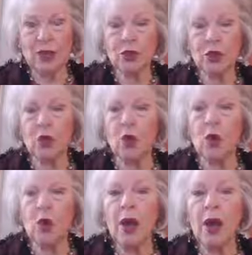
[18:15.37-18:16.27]

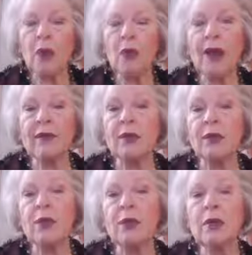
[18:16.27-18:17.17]
So what I've
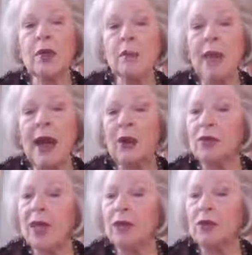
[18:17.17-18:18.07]
learned
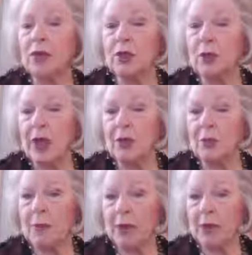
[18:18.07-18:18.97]
about energy
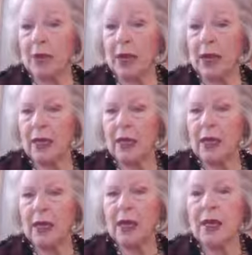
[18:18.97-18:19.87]
drains, by the way,
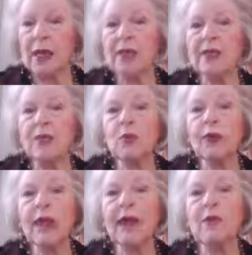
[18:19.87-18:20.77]
is that
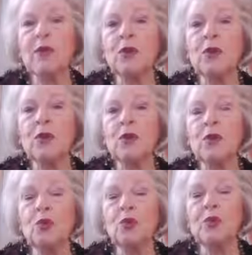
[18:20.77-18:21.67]
whatever
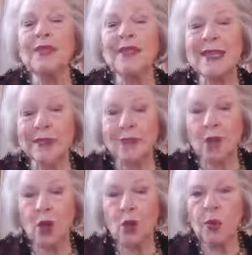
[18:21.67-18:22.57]
you
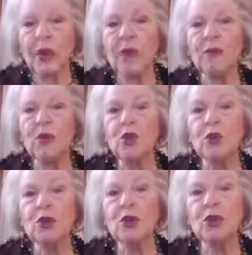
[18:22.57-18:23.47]
resist, whatever
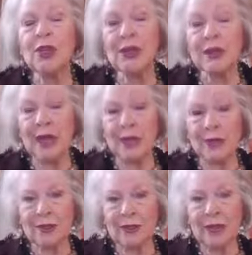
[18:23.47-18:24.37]
you're pushing
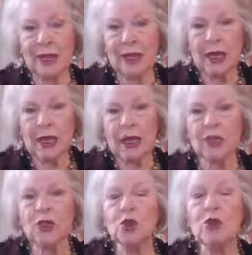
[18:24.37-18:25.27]
against,
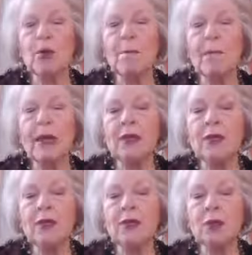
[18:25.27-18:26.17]
is a
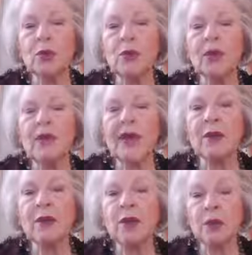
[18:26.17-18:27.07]
tremendous source of
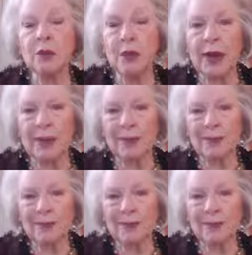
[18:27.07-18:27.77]
energy drain.